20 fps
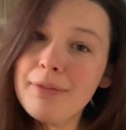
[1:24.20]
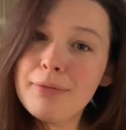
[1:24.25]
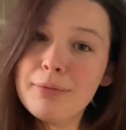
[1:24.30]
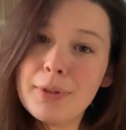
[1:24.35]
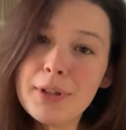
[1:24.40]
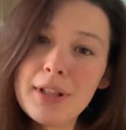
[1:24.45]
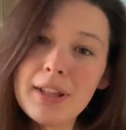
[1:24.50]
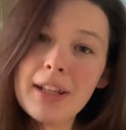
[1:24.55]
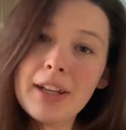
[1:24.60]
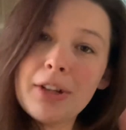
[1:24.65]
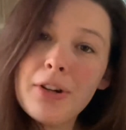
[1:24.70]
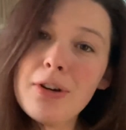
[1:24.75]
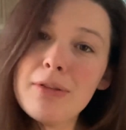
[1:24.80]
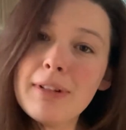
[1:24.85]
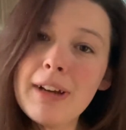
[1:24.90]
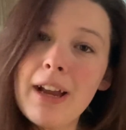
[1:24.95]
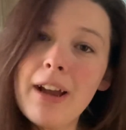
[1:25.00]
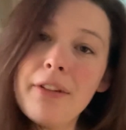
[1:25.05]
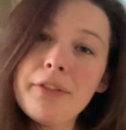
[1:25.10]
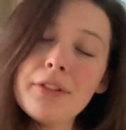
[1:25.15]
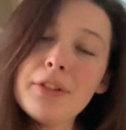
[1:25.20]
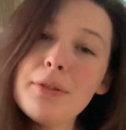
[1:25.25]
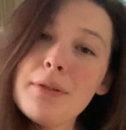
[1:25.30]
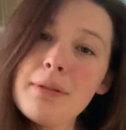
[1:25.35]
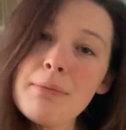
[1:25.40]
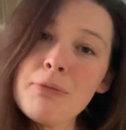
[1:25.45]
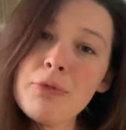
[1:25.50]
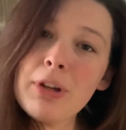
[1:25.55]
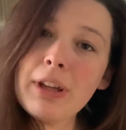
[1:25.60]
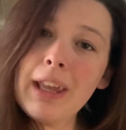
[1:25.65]
we're just gonna go around, do
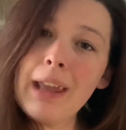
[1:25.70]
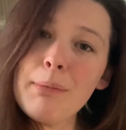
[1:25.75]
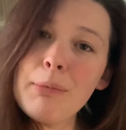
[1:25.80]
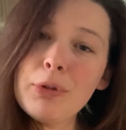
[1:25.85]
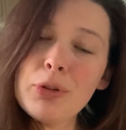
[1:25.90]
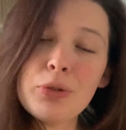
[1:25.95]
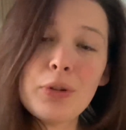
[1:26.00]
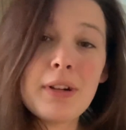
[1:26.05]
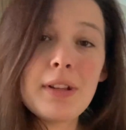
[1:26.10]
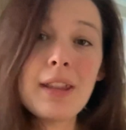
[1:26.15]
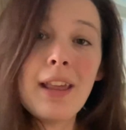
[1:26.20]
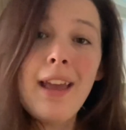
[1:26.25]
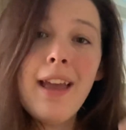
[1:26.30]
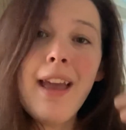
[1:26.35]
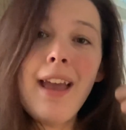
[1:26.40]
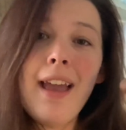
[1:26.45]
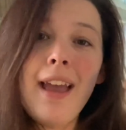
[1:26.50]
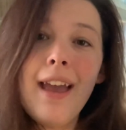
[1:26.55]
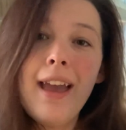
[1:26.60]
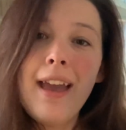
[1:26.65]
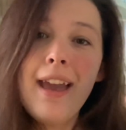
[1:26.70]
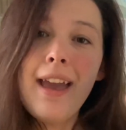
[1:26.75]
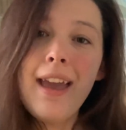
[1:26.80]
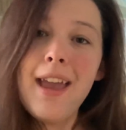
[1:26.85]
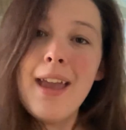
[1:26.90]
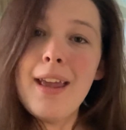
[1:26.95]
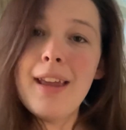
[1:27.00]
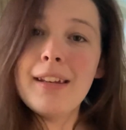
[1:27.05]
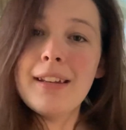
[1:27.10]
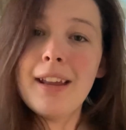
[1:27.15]
some quick animal chores
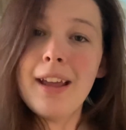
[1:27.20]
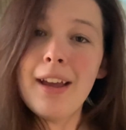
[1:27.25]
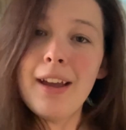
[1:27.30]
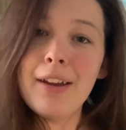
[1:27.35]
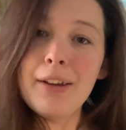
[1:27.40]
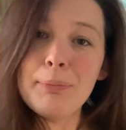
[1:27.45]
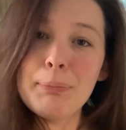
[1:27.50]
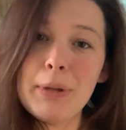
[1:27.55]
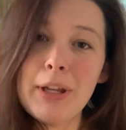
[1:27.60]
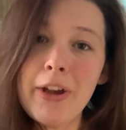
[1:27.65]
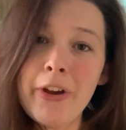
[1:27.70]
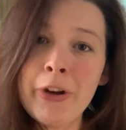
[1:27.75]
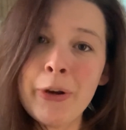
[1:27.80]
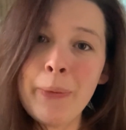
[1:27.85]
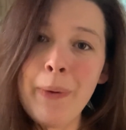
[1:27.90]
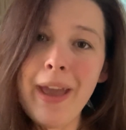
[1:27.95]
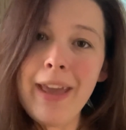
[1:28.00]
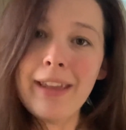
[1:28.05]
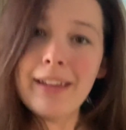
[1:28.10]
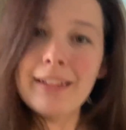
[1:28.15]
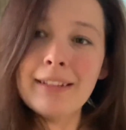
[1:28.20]
and be on our way.